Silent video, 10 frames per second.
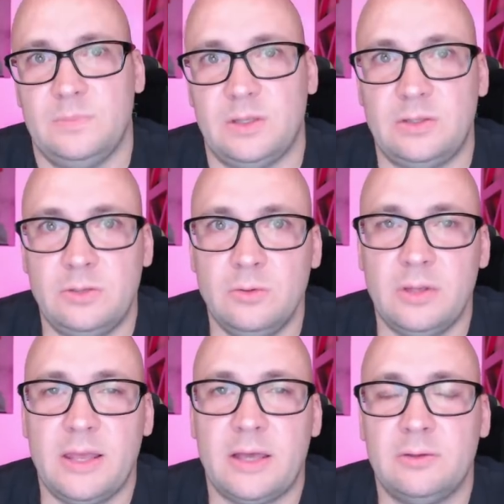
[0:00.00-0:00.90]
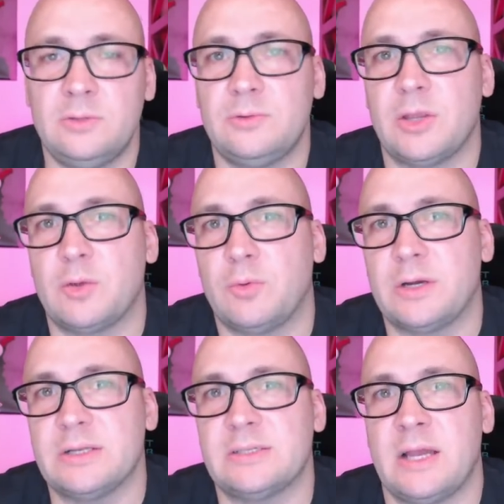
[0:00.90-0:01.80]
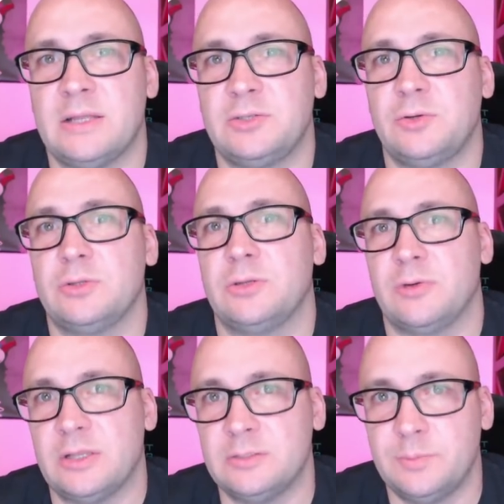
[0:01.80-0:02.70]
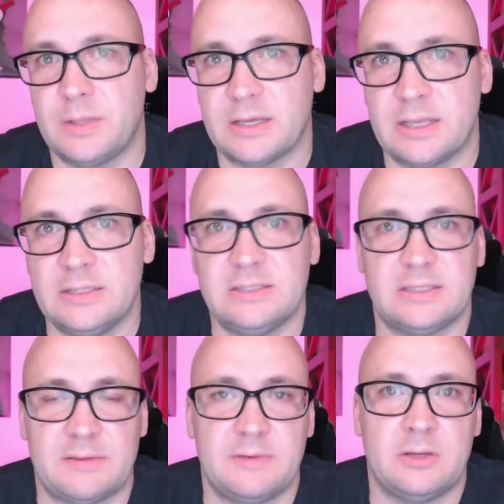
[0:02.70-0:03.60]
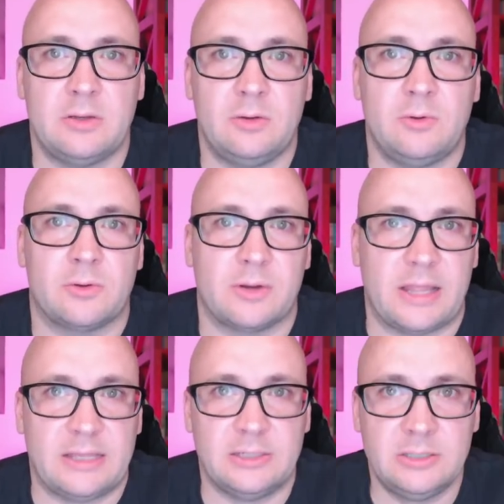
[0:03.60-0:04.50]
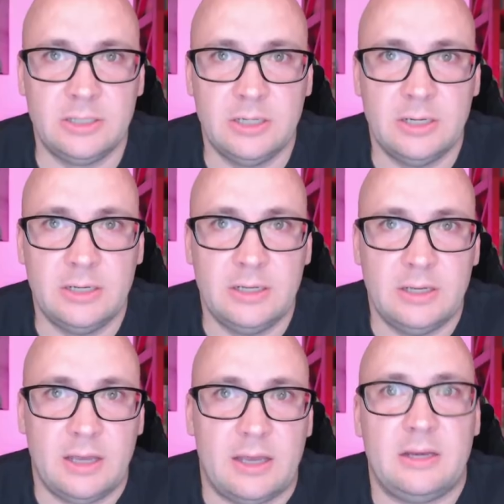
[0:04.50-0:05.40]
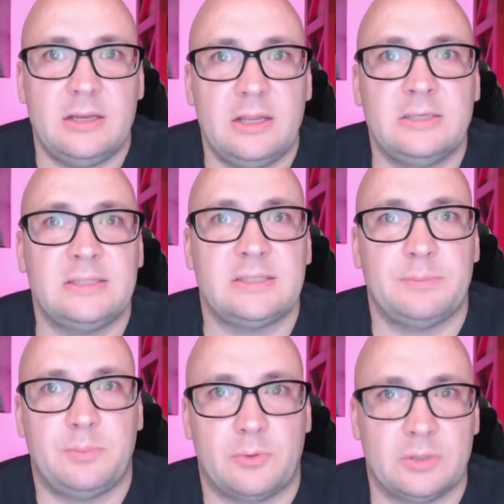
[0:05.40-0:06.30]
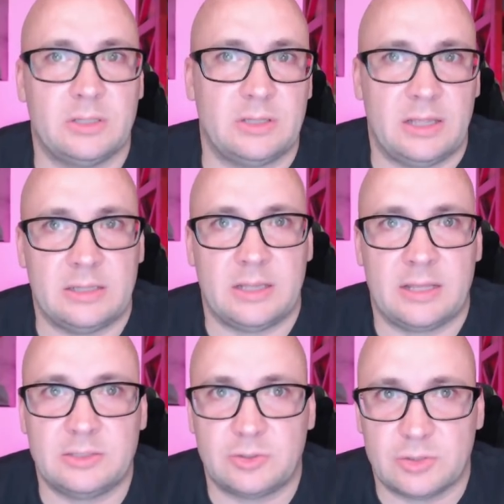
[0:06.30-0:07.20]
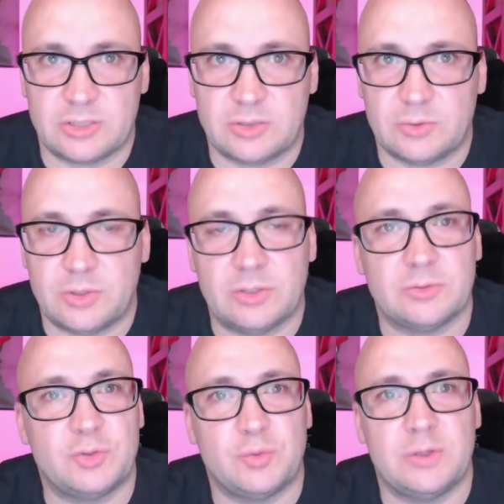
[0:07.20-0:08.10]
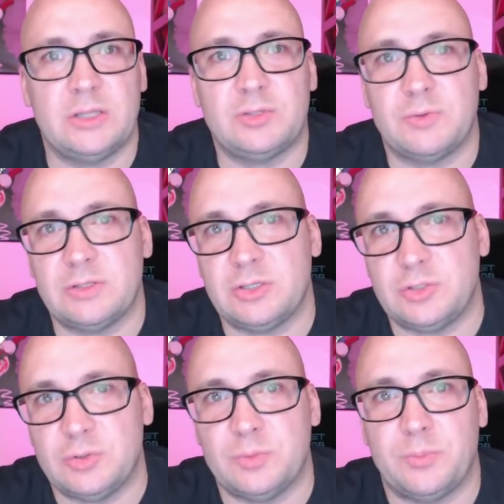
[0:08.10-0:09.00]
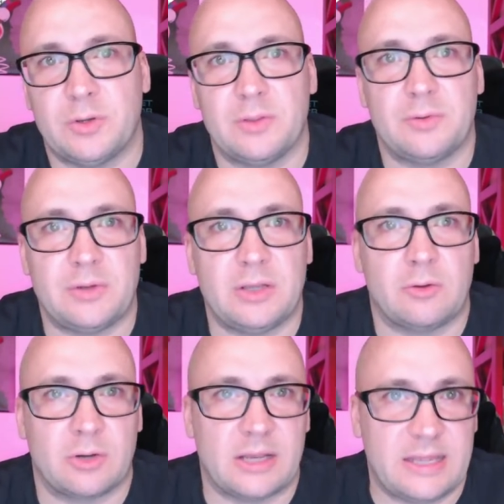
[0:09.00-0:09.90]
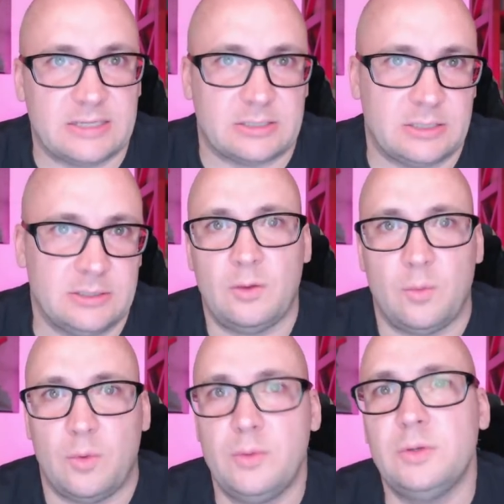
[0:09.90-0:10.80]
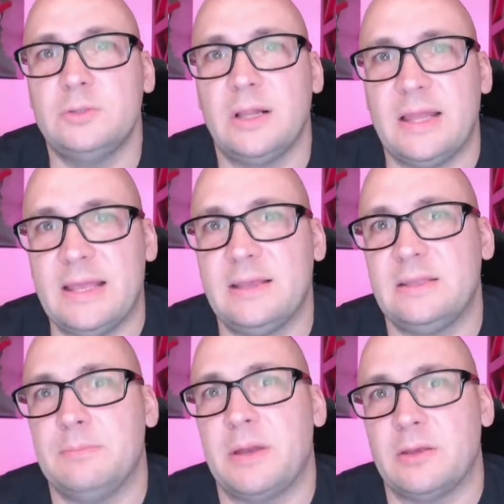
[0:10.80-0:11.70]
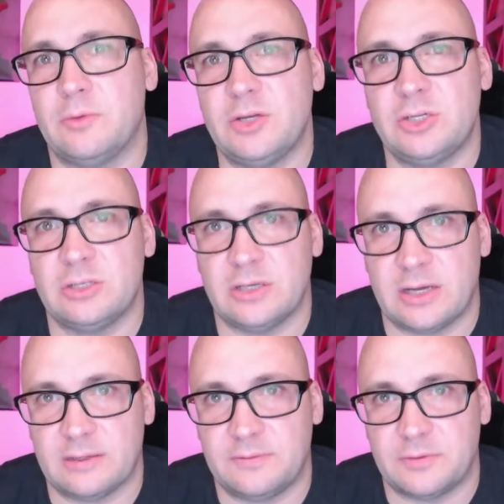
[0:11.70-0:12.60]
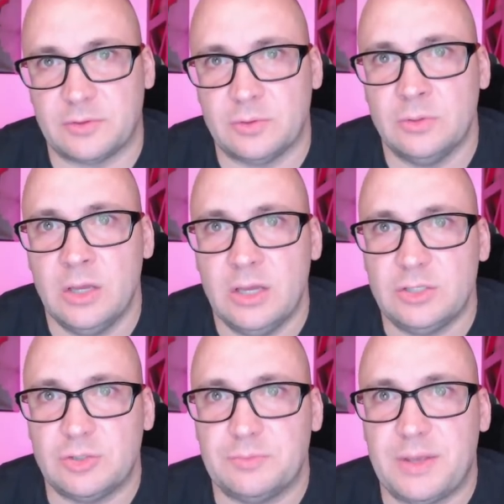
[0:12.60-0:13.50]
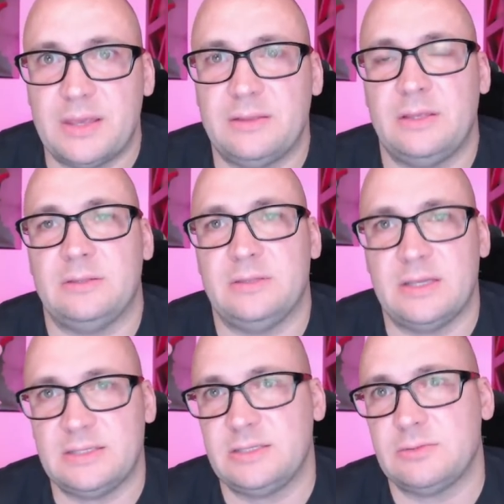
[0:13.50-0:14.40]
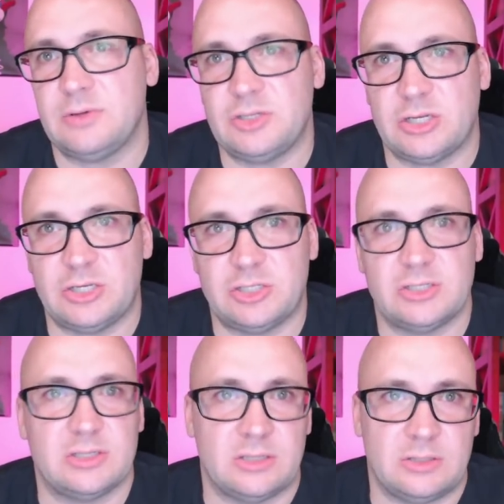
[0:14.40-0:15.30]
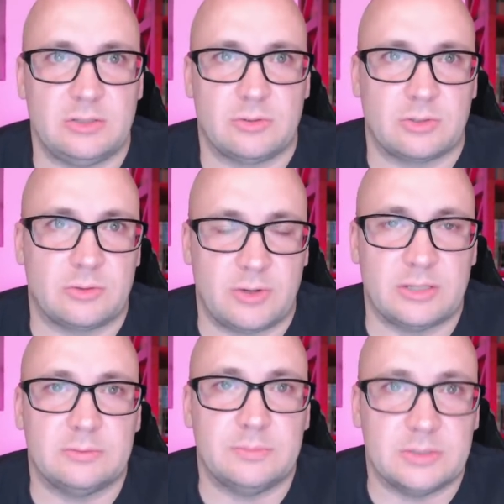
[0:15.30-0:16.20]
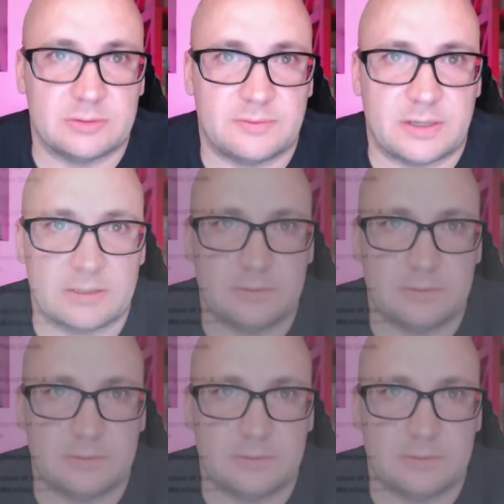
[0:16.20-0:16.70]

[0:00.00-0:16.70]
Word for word: The new layout requires Android Gradle plugin 7.0 or later, and it is supported in Android Studio 2022.3 or later. We will link the migration guide for you to make the necessary changes in your Gradle build file.